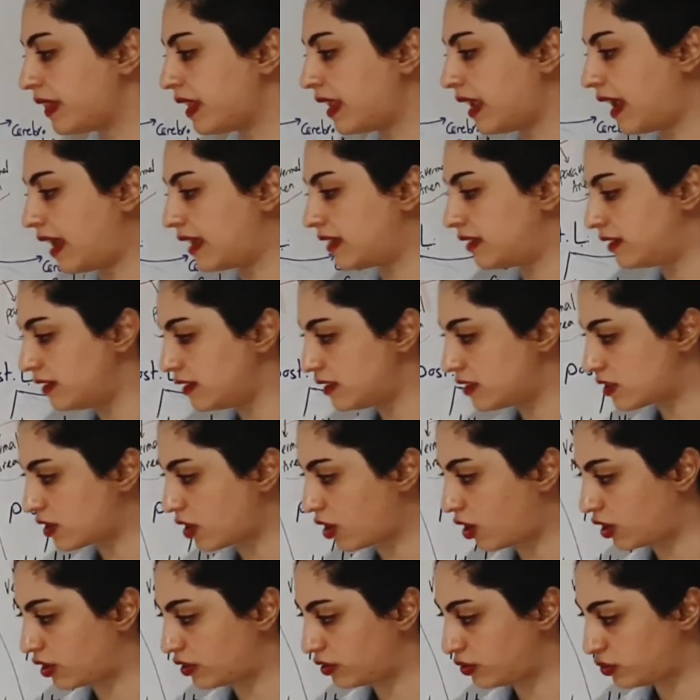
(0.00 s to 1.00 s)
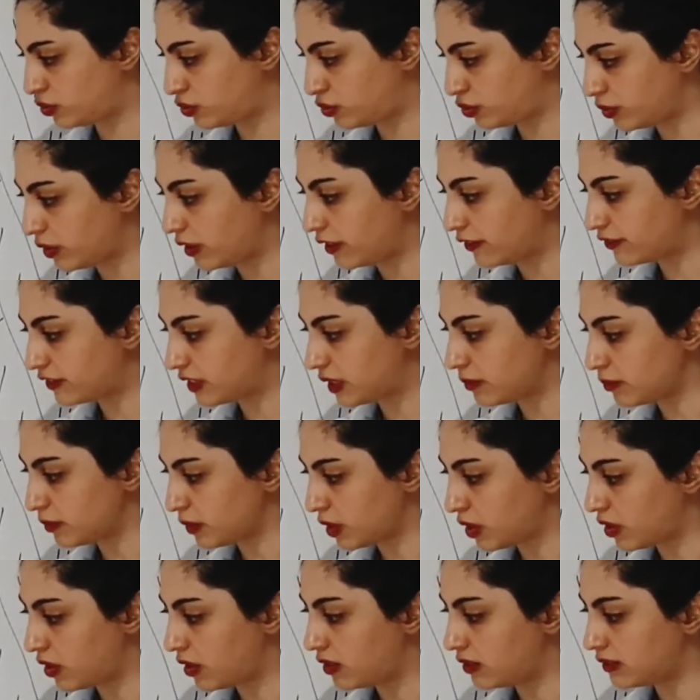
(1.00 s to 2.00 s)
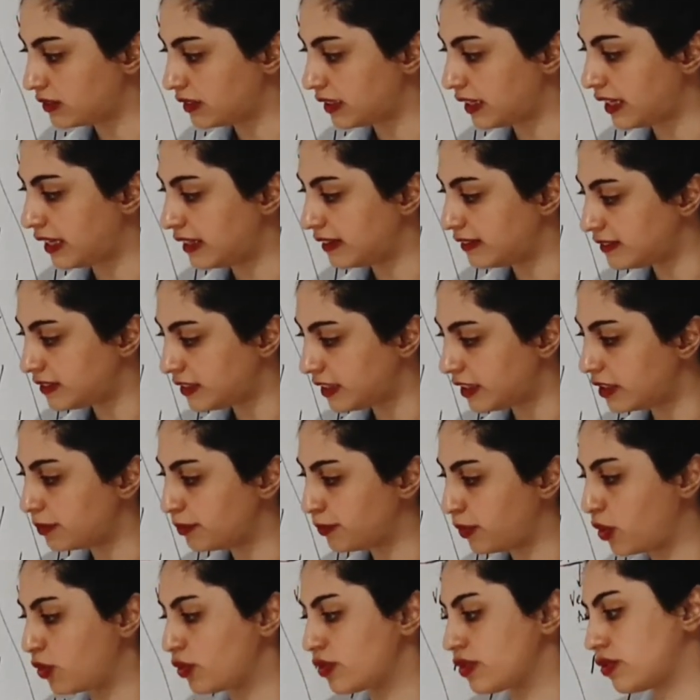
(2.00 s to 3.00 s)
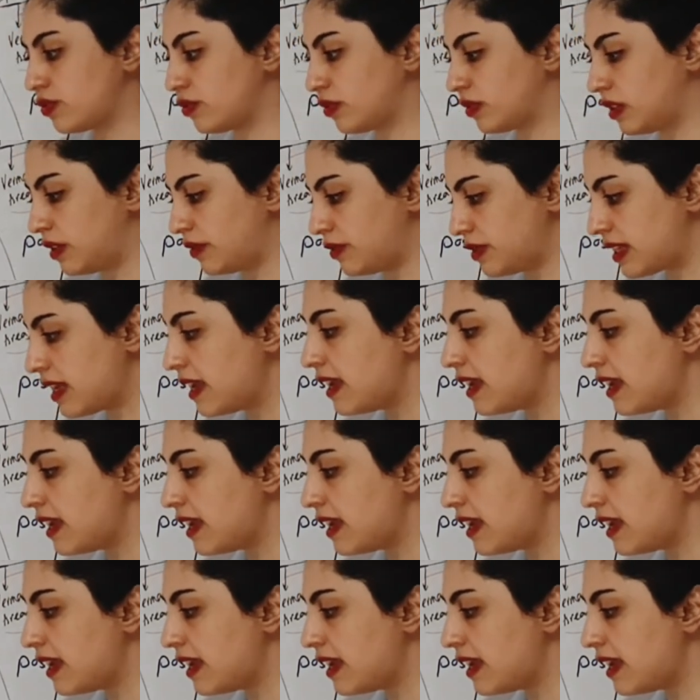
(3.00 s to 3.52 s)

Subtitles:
And these are two of them called interposed nucleus.